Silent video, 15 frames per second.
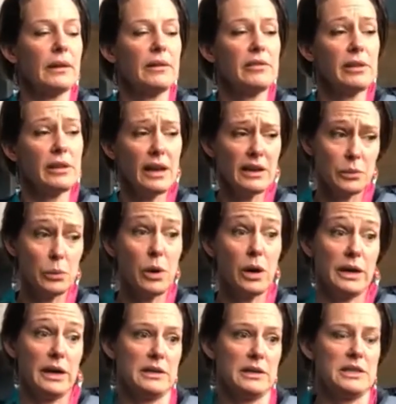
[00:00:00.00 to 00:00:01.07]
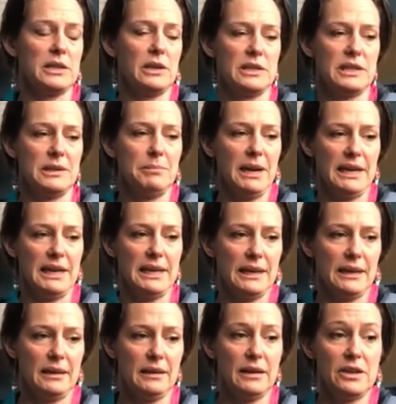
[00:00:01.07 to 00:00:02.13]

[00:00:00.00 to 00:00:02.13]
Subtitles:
So that's why I started making